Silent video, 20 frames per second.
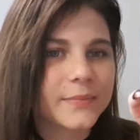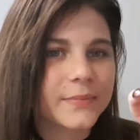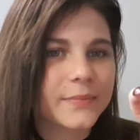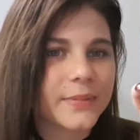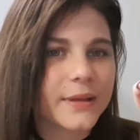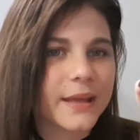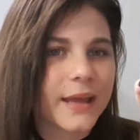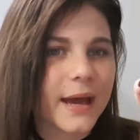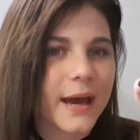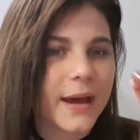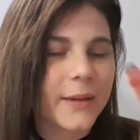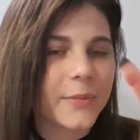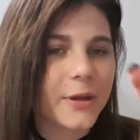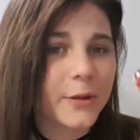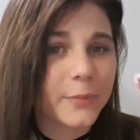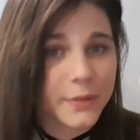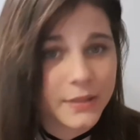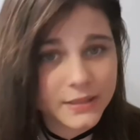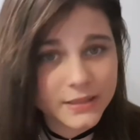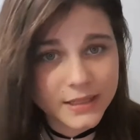But yeah, I'm
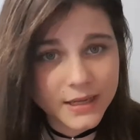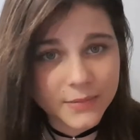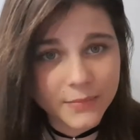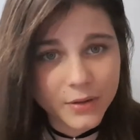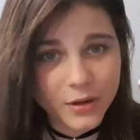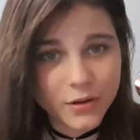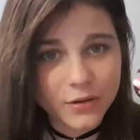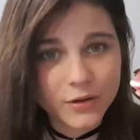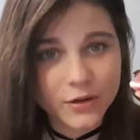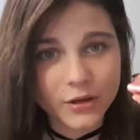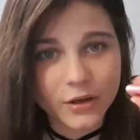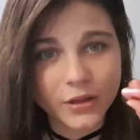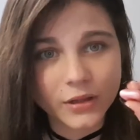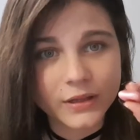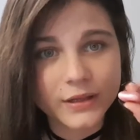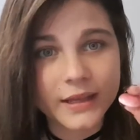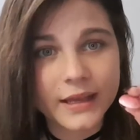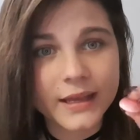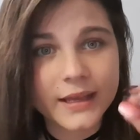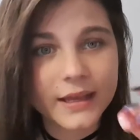hoping to get more on
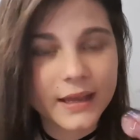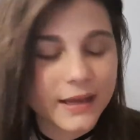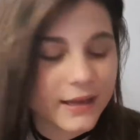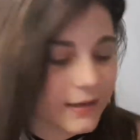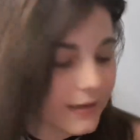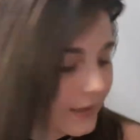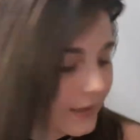holiday and